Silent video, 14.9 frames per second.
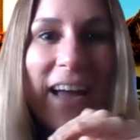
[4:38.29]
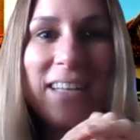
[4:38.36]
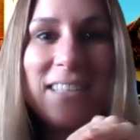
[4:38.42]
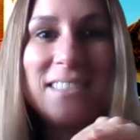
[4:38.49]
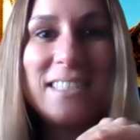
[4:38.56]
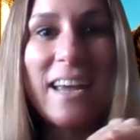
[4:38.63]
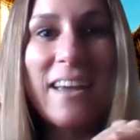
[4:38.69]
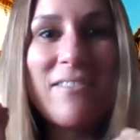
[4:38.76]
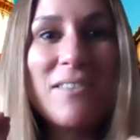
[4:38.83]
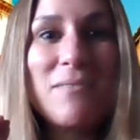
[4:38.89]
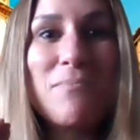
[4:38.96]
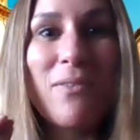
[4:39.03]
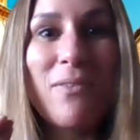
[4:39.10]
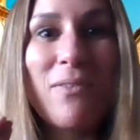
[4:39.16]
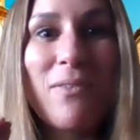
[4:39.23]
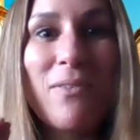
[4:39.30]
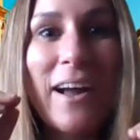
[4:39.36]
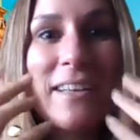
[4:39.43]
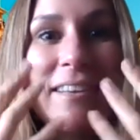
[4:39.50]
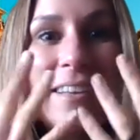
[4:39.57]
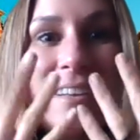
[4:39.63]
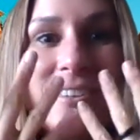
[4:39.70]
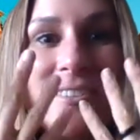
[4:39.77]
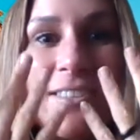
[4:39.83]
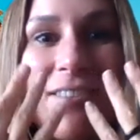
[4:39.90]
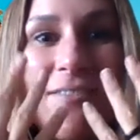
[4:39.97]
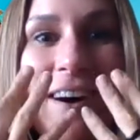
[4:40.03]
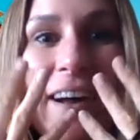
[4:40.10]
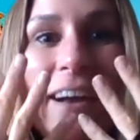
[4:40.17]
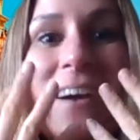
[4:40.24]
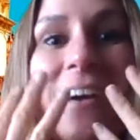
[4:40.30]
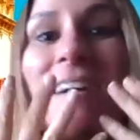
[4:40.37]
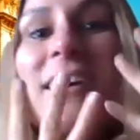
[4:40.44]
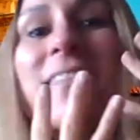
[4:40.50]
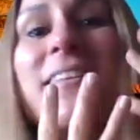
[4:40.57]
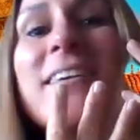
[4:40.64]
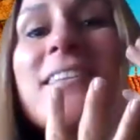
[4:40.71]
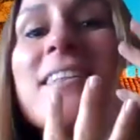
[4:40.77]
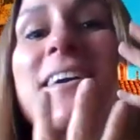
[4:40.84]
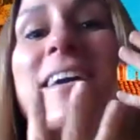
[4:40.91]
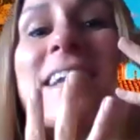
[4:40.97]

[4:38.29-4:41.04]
and Dave and Brian, here's the fire, they're